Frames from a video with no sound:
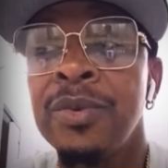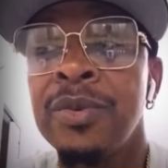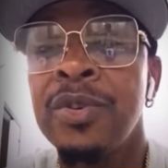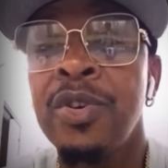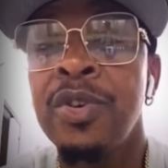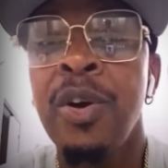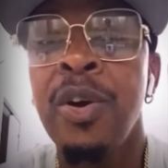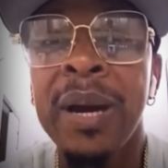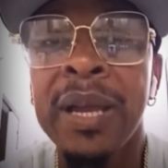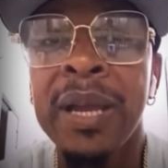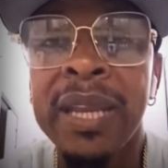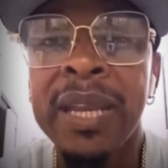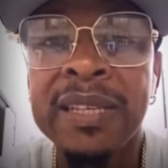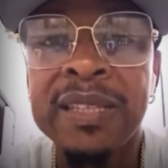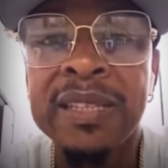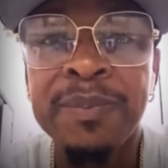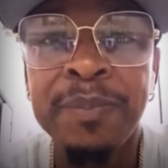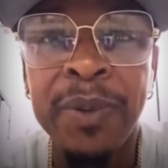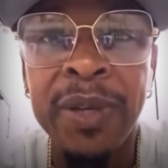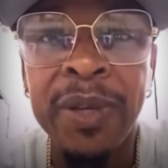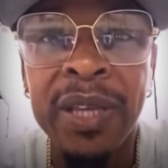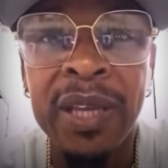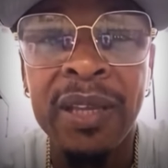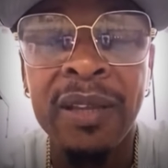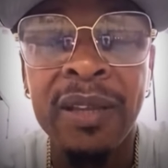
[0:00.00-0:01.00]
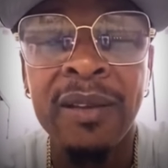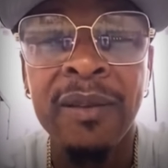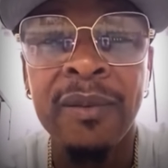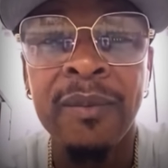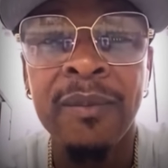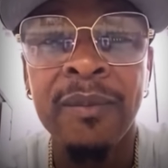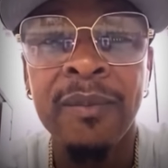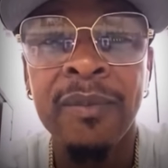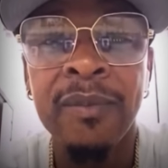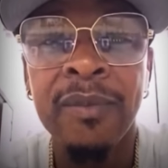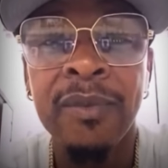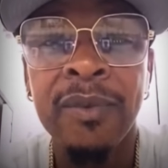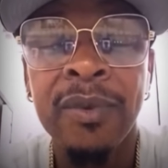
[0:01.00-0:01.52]
come and explain
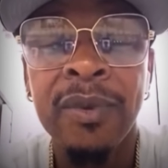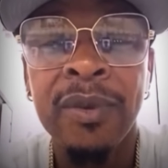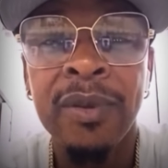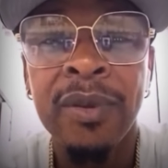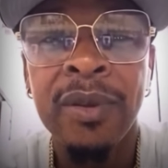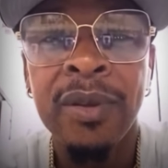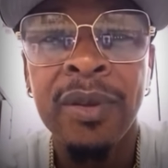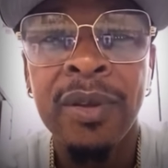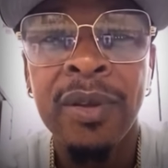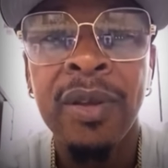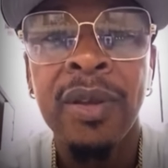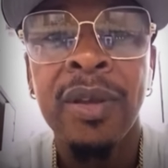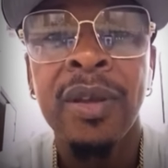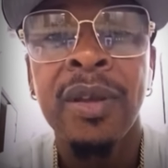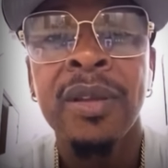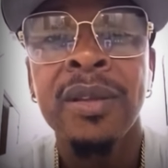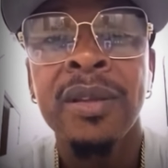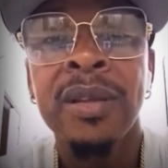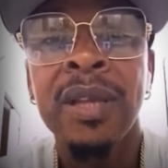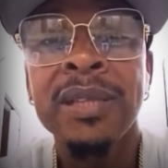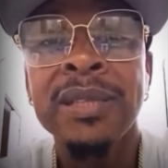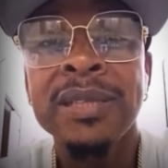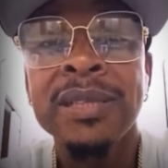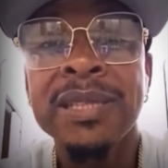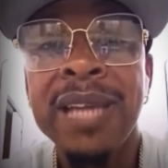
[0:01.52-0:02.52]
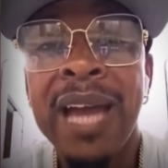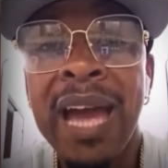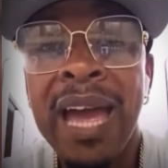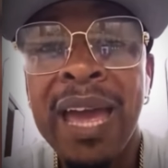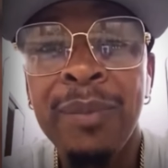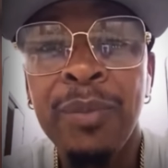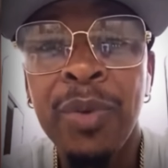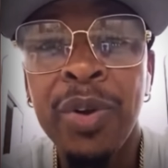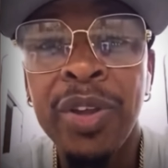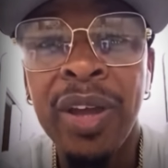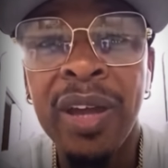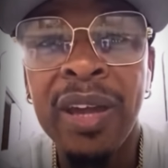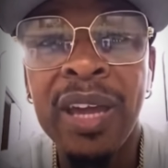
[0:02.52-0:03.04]
the
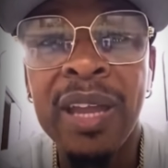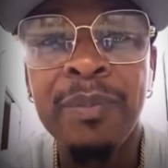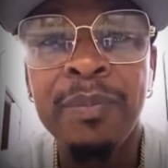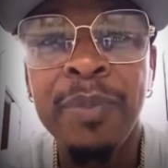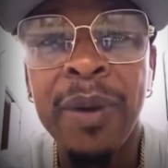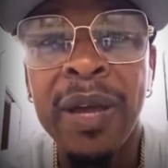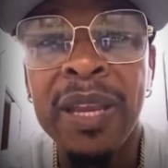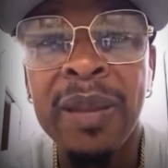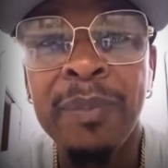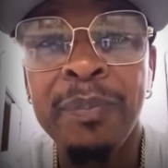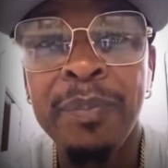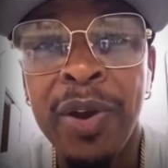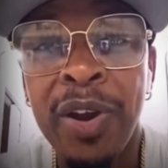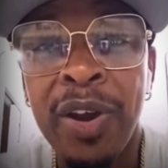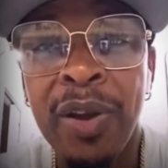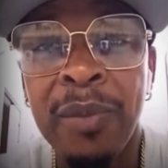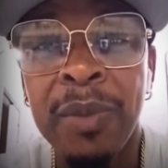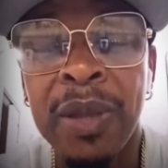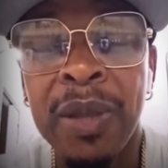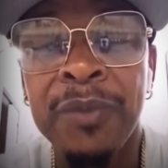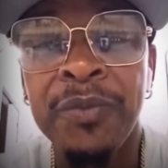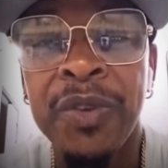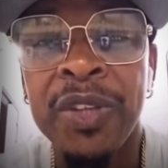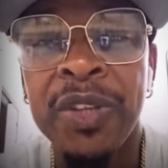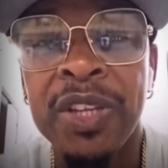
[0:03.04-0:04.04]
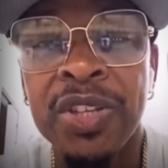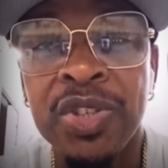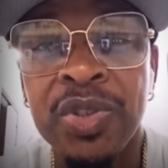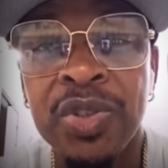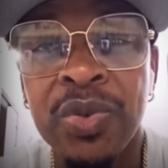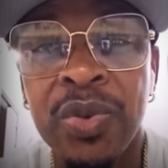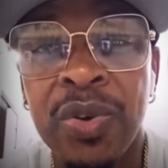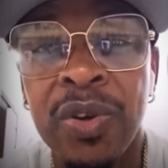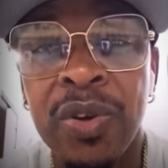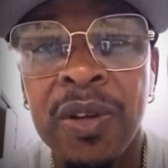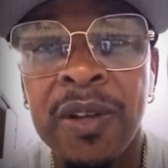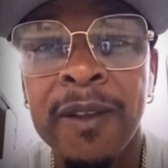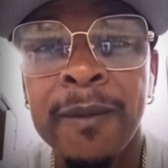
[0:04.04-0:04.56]
time when you get by the permit for the
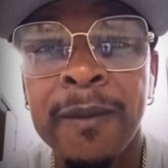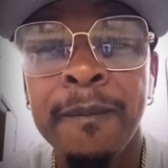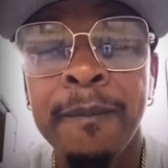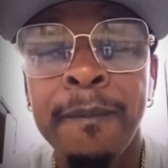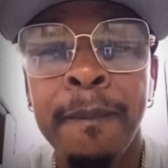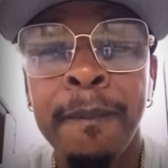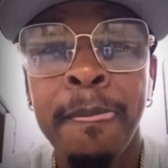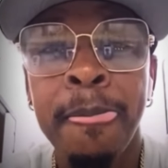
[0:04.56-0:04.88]
show.